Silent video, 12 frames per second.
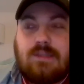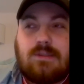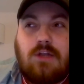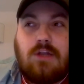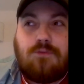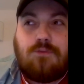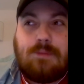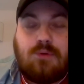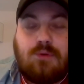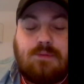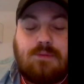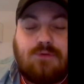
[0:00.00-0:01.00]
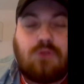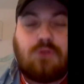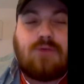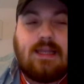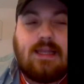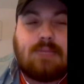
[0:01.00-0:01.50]
was a lot of people before the
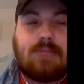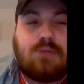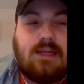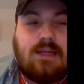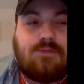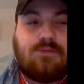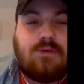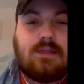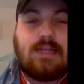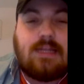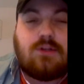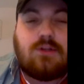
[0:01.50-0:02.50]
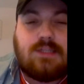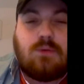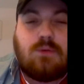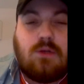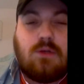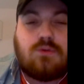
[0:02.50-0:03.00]
fight that believe that Dustin
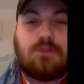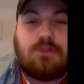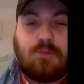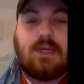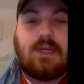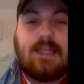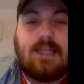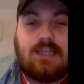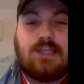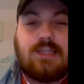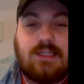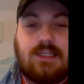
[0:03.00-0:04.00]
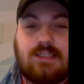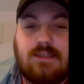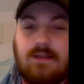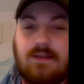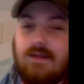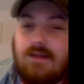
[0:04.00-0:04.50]
will lose the pocket exchanges,
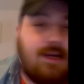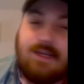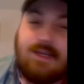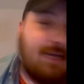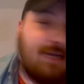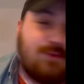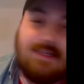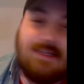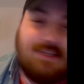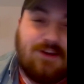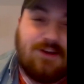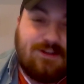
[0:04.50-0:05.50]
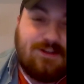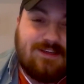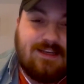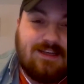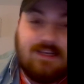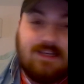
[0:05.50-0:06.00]
and he actually did not.
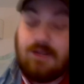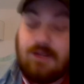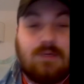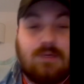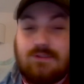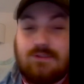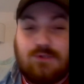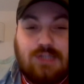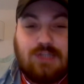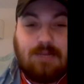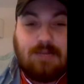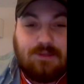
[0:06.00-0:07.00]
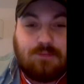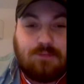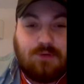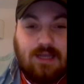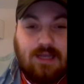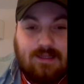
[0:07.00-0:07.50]
He was so sharp in the
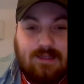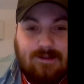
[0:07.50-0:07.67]
pocket.